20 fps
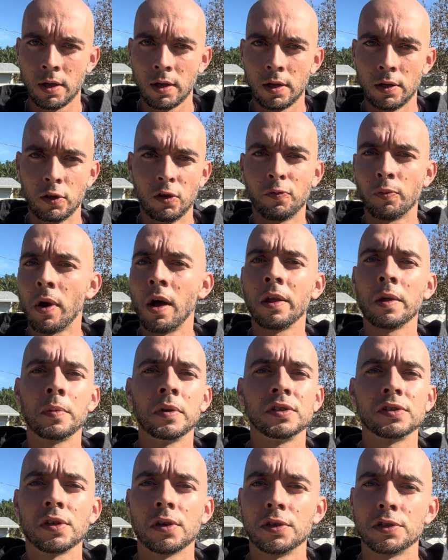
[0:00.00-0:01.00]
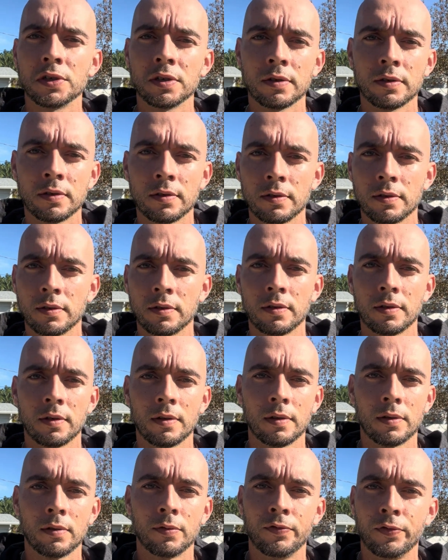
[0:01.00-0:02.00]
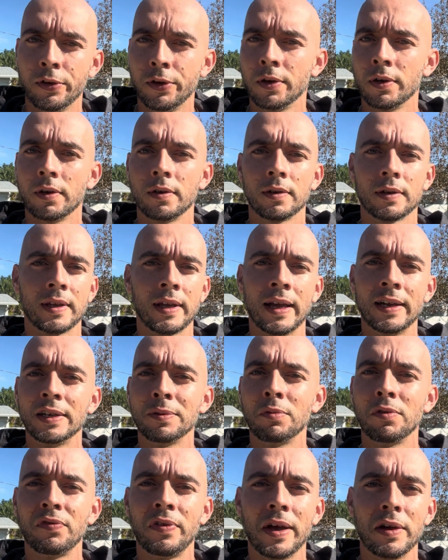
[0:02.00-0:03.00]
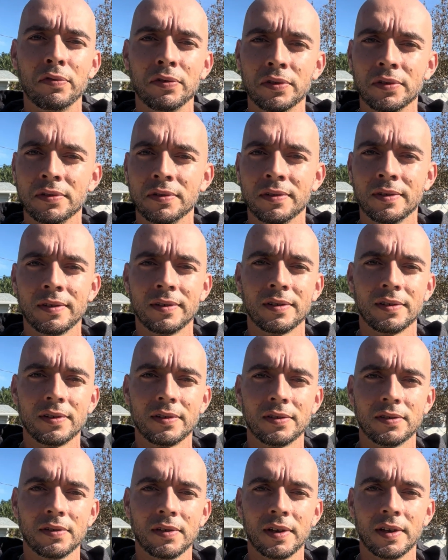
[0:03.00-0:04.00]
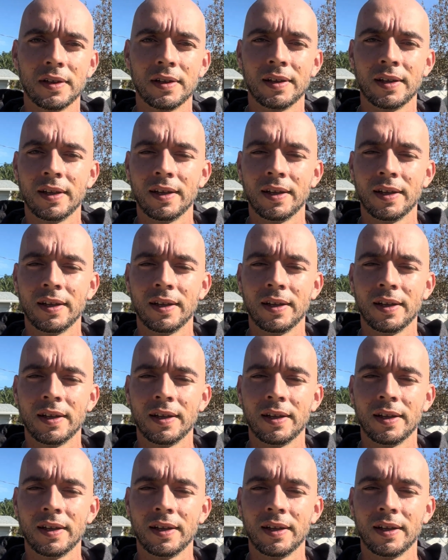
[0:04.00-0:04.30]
you've probably been searching for your kingdom of heaven, right?